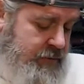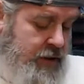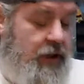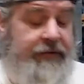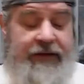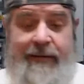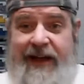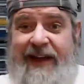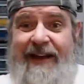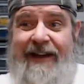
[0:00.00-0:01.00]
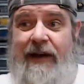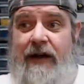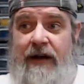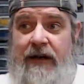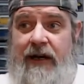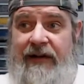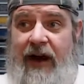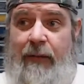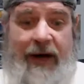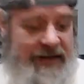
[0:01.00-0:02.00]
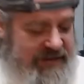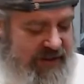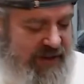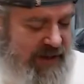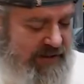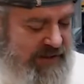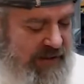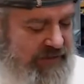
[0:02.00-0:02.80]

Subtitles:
good for me because I don't mind sitting on stuff.